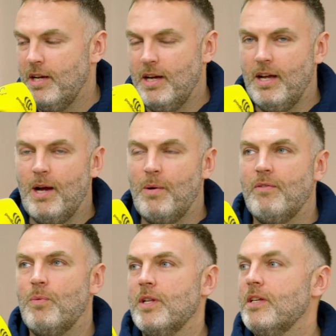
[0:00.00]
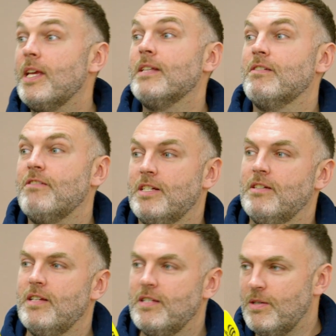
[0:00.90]
However, one of the critical
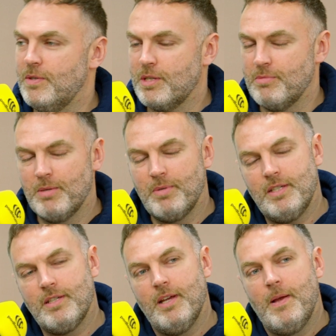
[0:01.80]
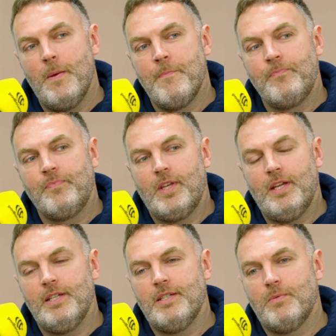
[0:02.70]
things that always comes up is
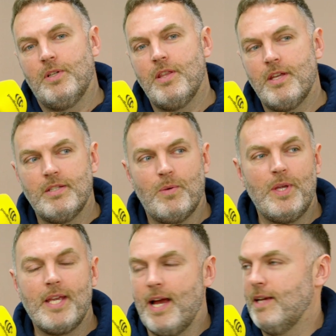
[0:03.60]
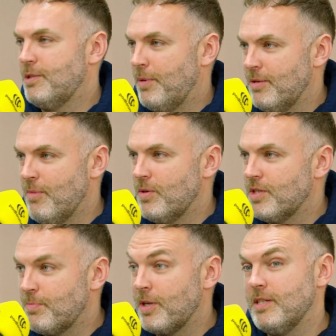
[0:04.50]
one of the things that we get asked about the most,
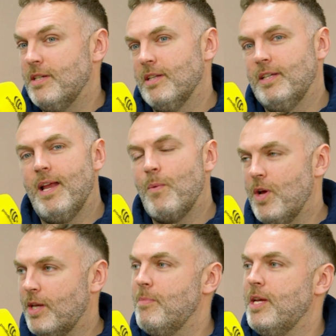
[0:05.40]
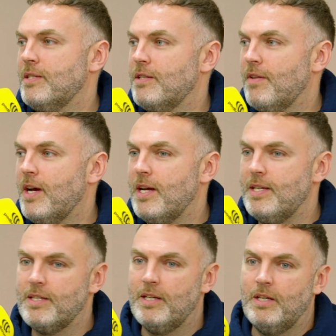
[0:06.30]
especially at like networking meetings and stuff like that,
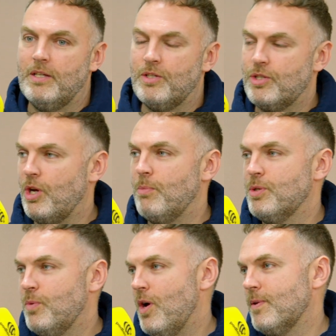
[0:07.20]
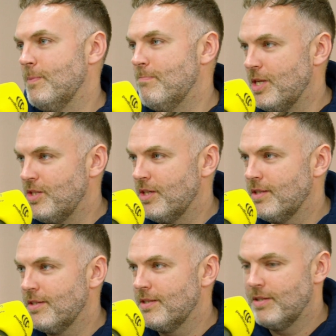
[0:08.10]
is scopes of works and
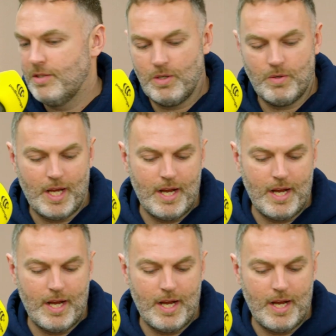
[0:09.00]
budgets. So